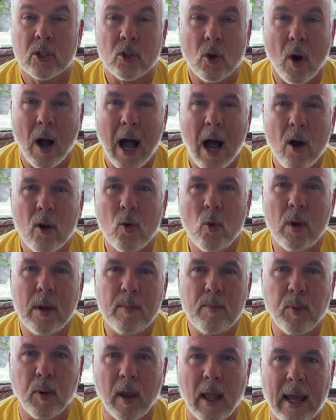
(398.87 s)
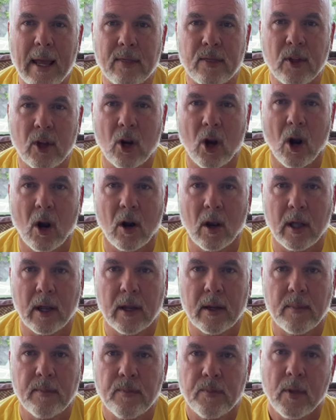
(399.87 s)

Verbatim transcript: So how do we plant the garlic?